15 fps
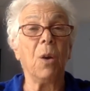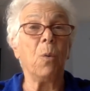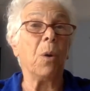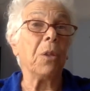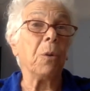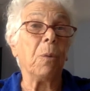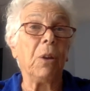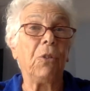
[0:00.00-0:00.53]

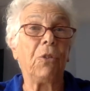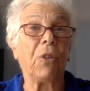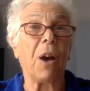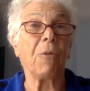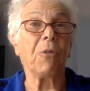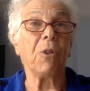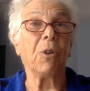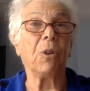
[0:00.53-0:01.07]
whether we
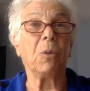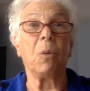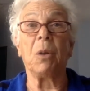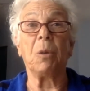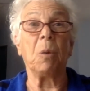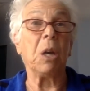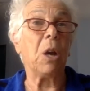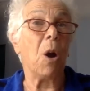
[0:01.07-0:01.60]
suffered or
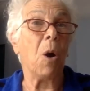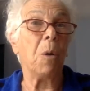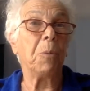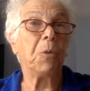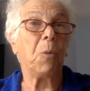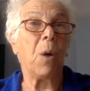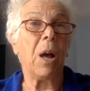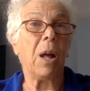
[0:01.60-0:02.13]
whether we
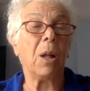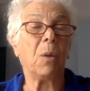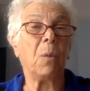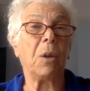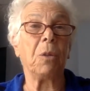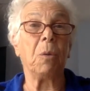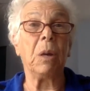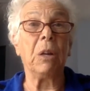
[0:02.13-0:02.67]
coped well,
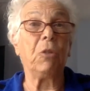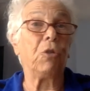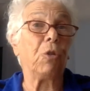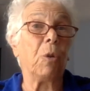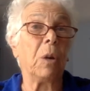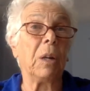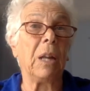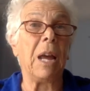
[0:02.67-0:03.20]
whether we had
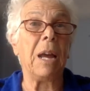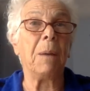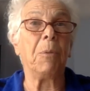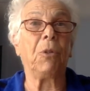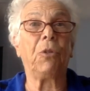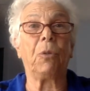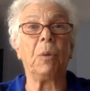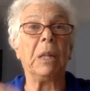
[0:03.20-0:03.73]
short
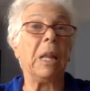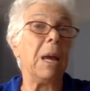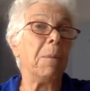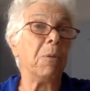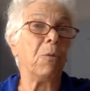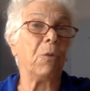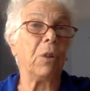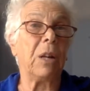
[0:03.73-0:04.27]
labors or we
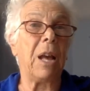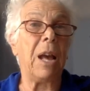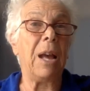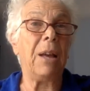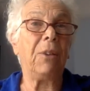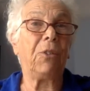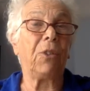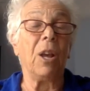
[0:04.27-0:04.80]
labored for
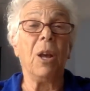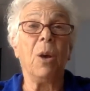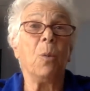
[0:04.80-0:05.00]
days,